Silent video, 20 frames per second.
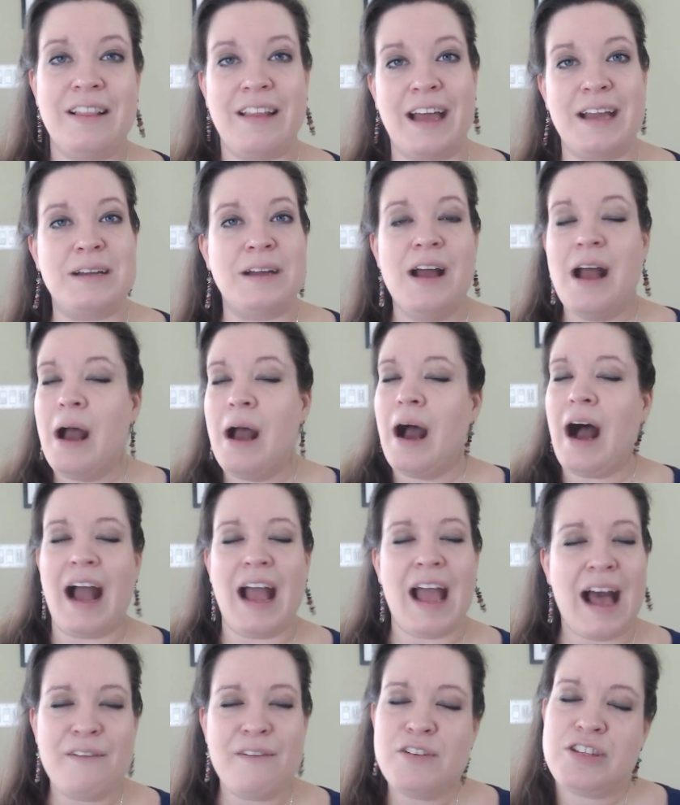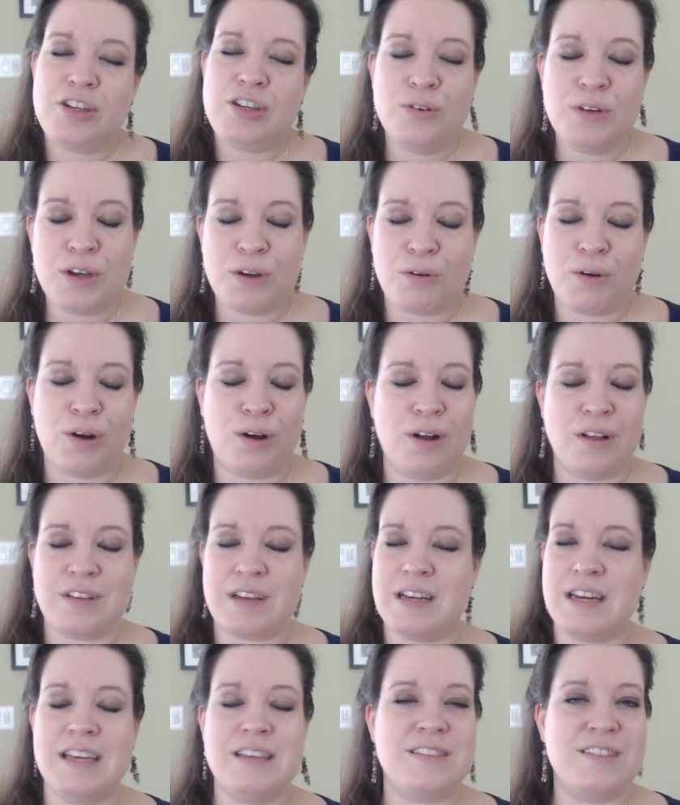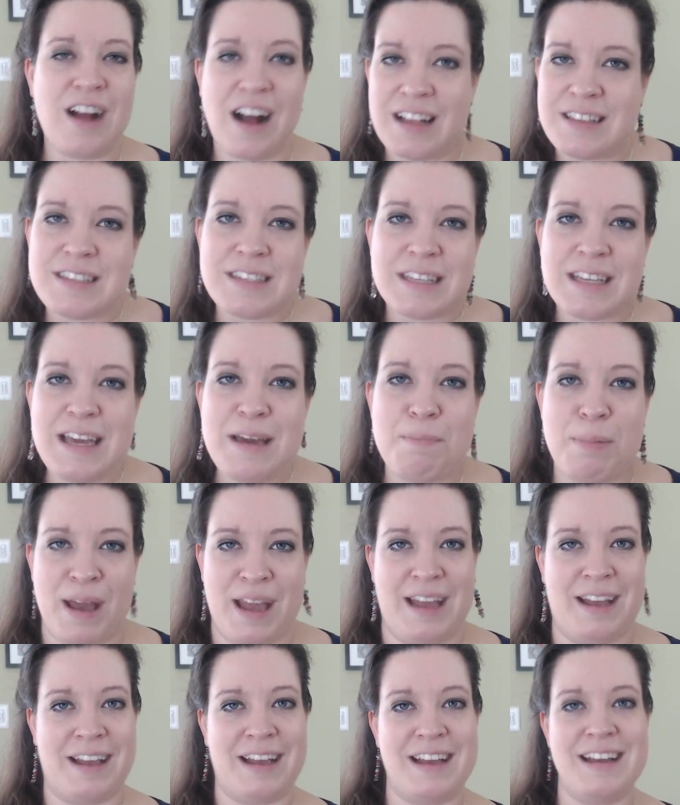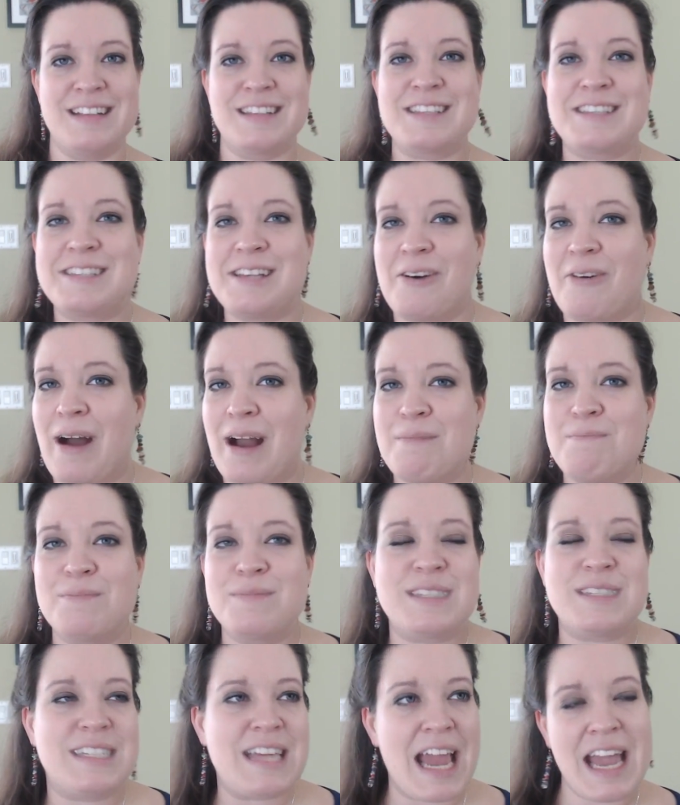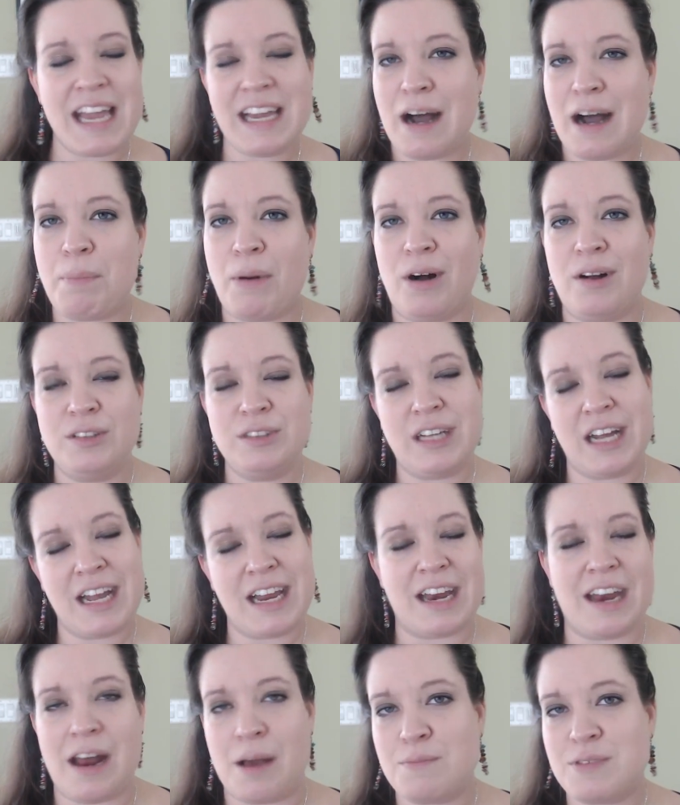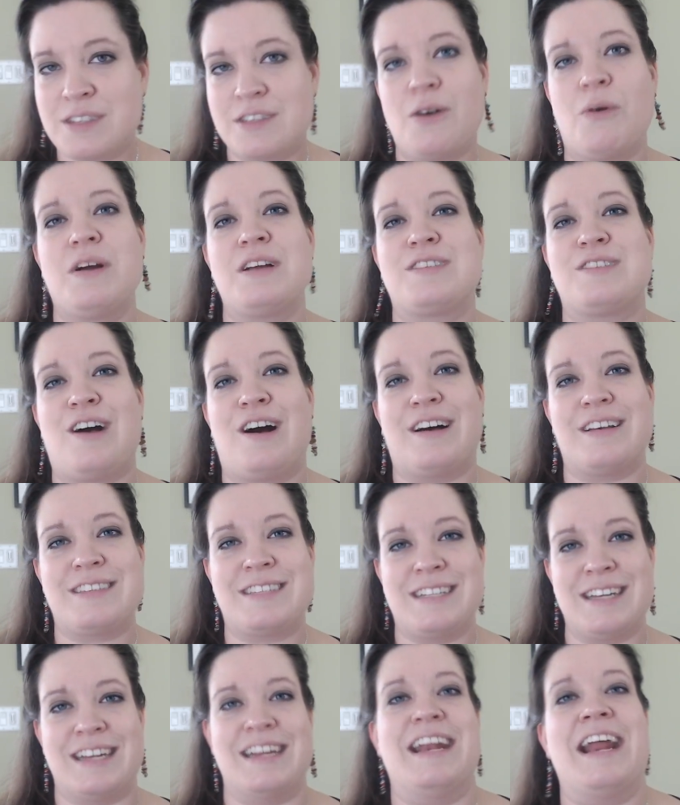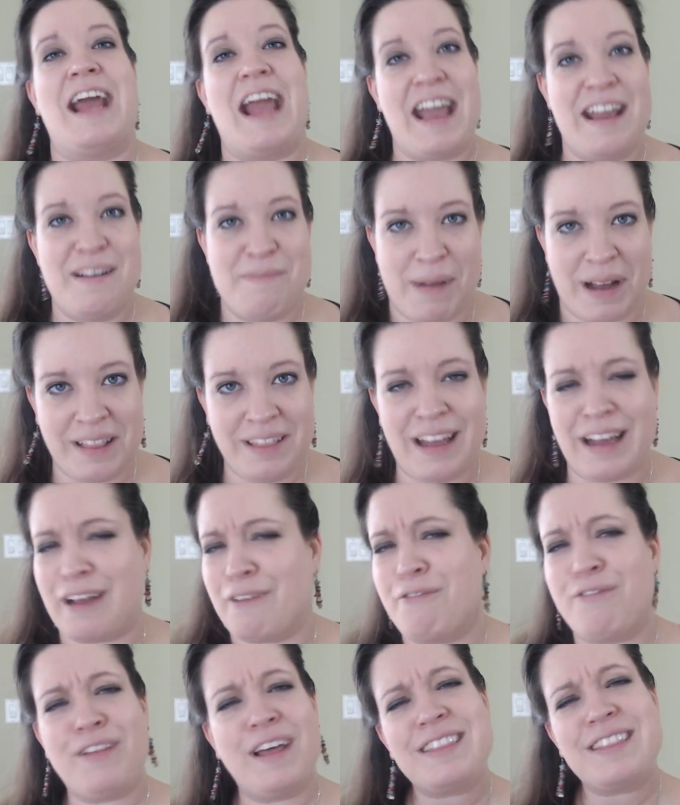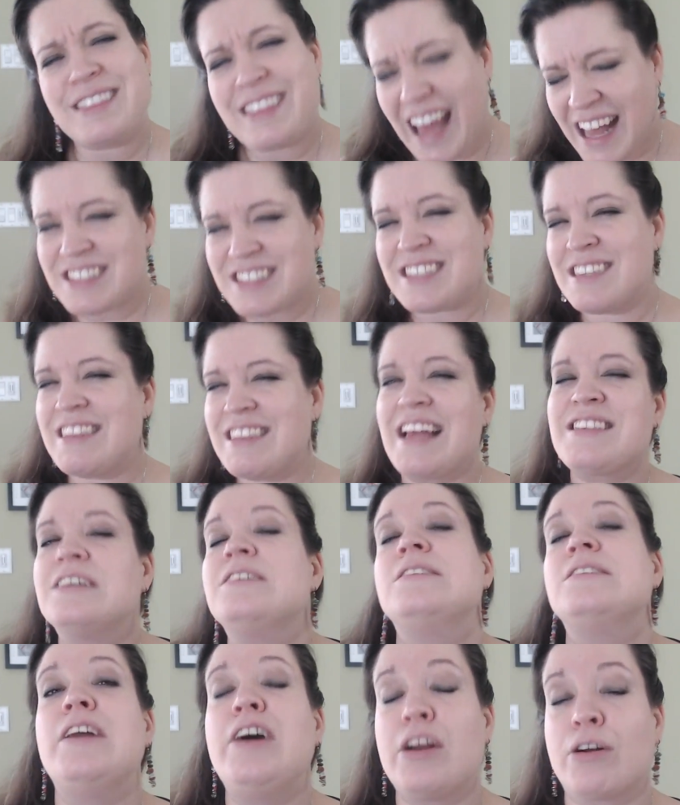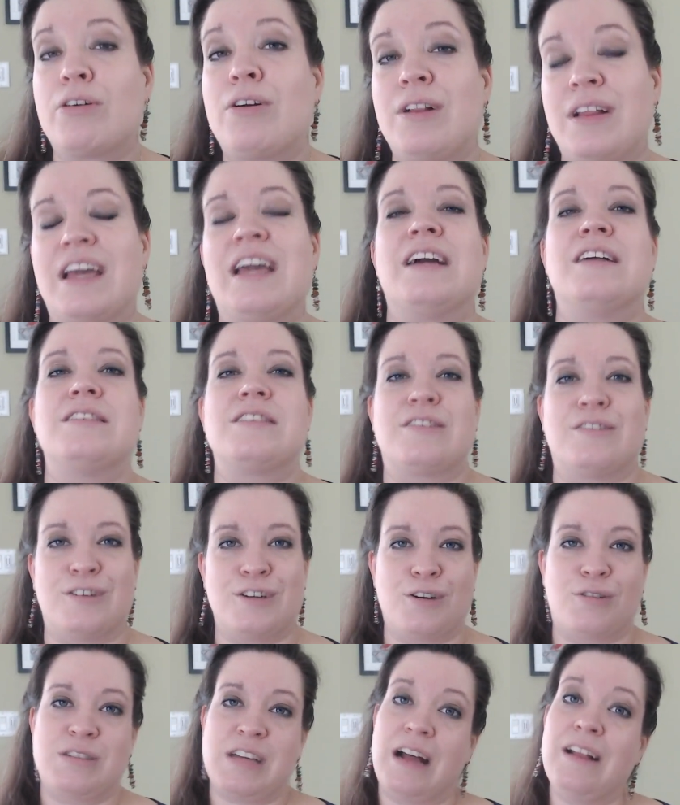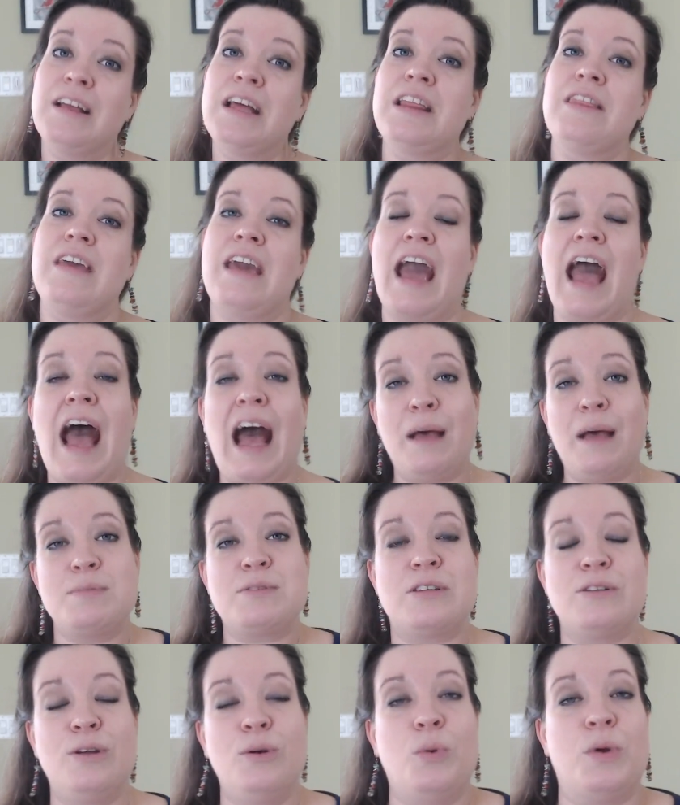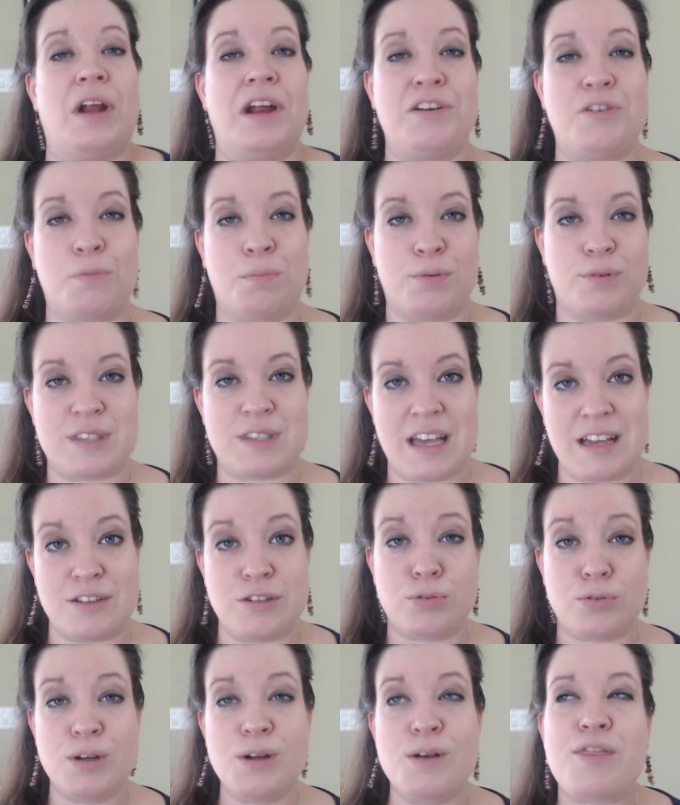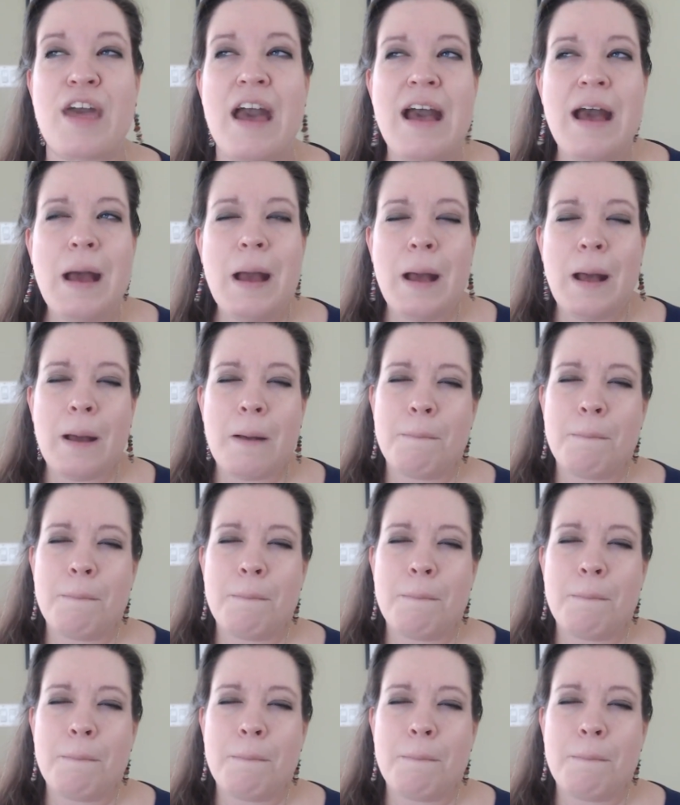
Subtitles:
Like, I have a 2-year-old and he's not sleeping, and so I'm staying up all night and I'm so exhausted and I hate my life. Like, that's a literal answer. You're telling the absolute 100% truth.